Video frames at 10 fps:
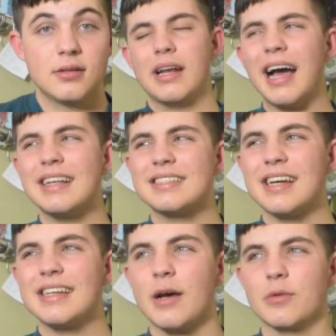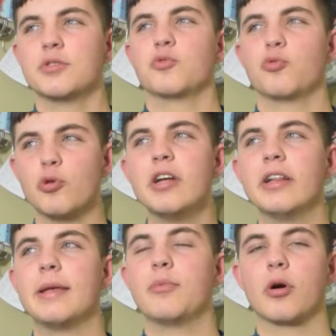In hindsight, that was
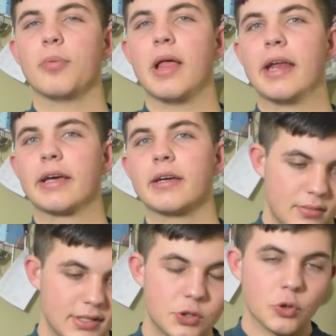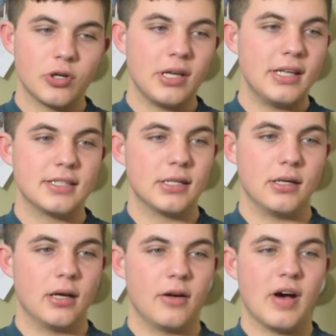really poor planning. This story isn't
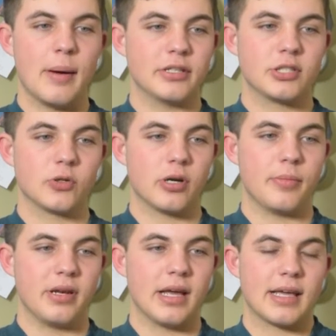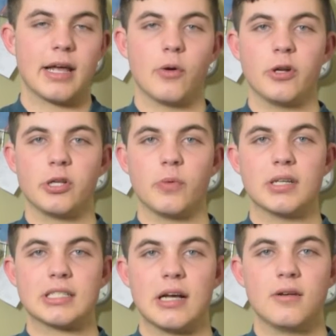a vomit story, but I kind of wish it
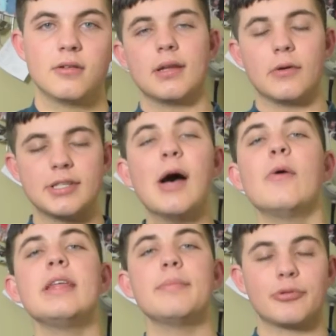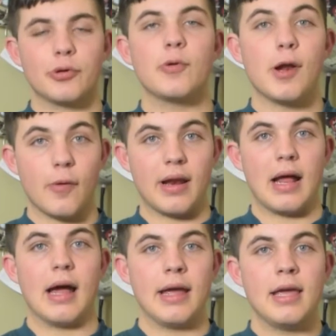was now. Now, Tony, Bruno, and
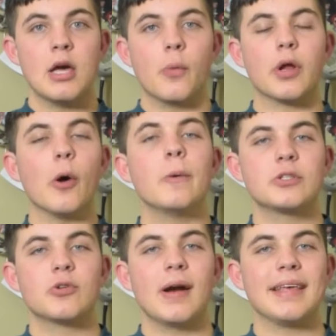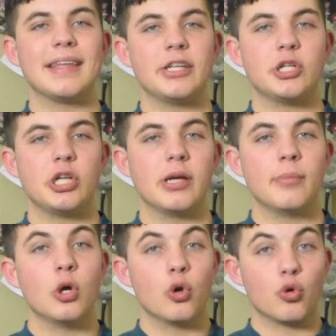I would always try to get to
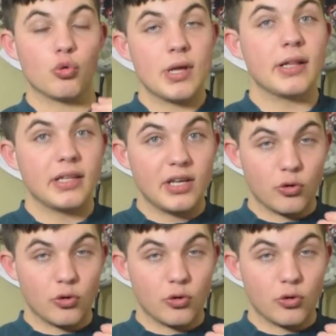gym really